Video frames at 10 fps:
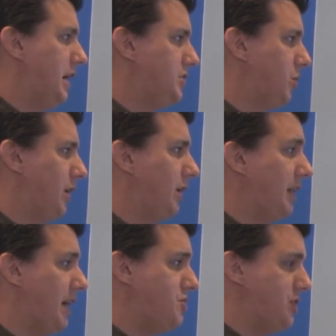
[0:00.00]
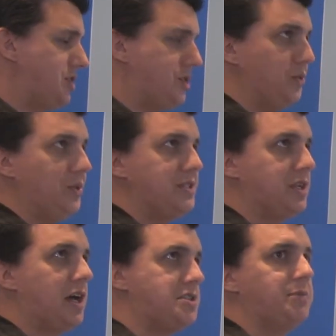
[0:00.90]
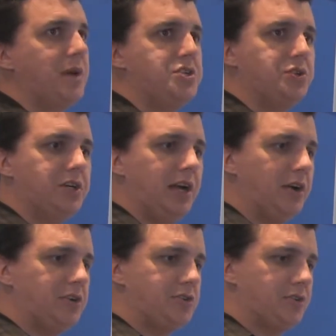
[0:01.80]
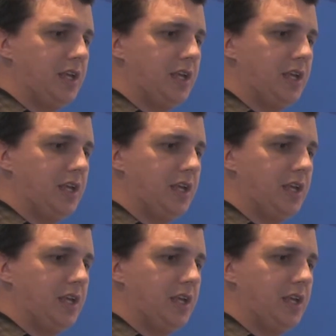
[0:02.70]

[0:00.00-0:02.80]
So what it allows you to do is customize your character so